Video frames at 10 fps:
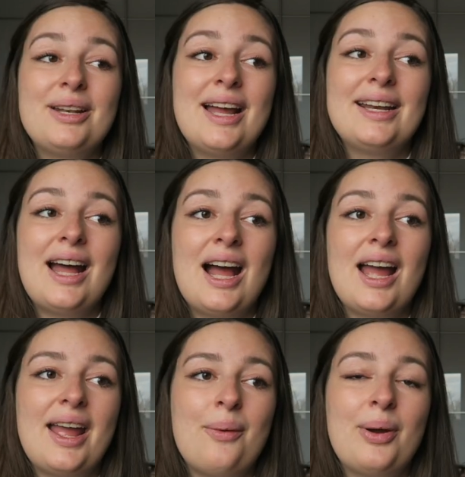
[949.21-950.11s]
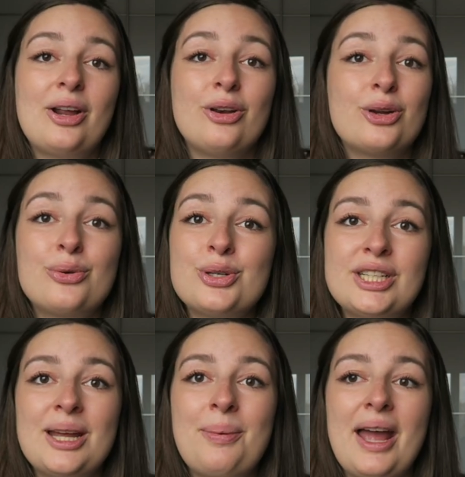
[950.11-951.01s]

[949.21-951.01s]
But then I went on a cruise ship